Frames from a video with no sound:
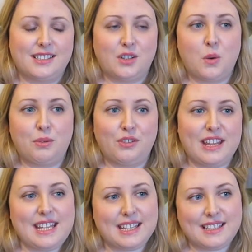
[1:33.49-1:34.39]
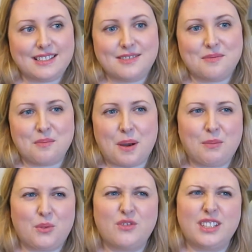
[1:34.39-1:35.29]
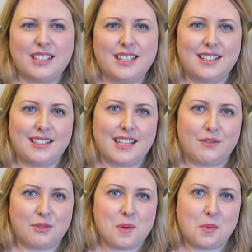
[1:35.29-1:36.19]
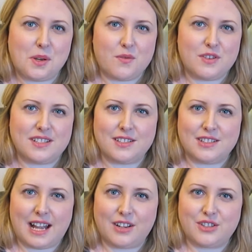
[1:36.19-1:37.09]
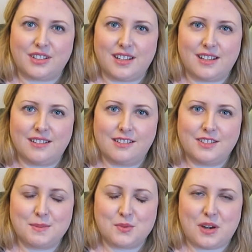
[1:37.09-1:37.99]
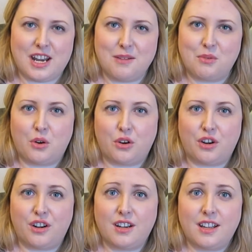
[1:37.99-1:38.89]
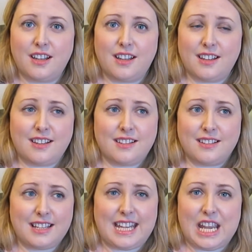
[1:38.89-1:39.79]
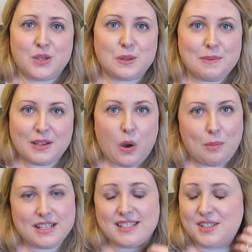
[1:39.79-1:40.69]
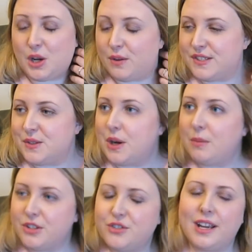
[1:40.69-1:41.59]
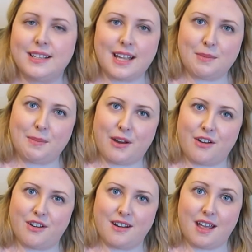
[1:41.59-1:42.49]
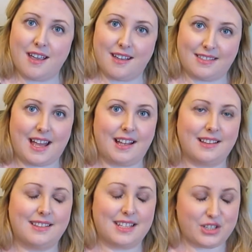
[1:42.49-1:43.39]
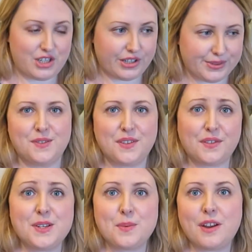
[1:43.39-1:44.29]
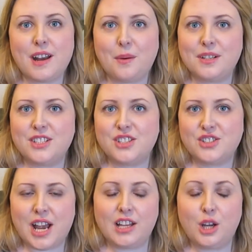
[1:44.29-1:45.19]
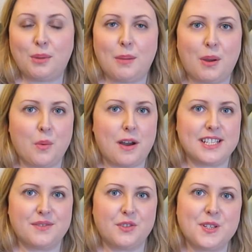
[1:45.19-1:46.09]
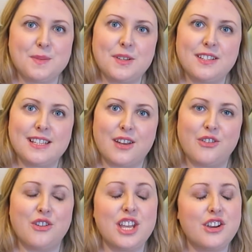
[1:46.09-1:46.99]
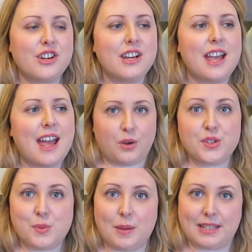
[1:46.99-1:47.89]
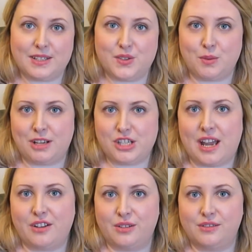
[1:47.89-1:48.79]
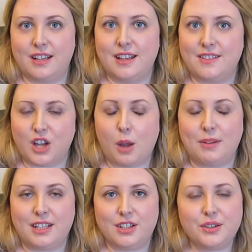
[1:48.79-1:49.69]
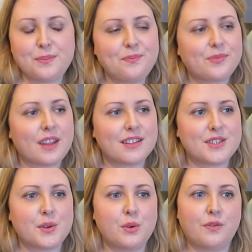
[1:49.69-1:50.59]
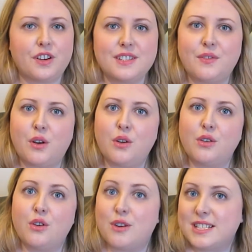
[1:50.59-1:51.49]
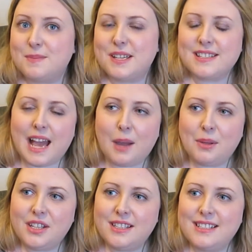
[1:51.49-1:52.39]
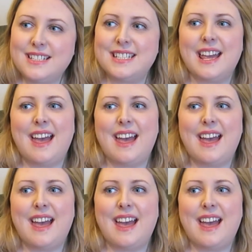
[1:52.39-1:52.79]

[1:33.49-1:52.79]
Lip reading: hope you like it, but I'm not really giving people enough reason to actually subscribe or engage with me in comments and stuff. So I want to try and get a bit better at that this year. For the first one, I want to just chat a little bit about what I did for Christmas and New Year, also what I would like to do with my channel in the coming year. So first of all, Christmas happened.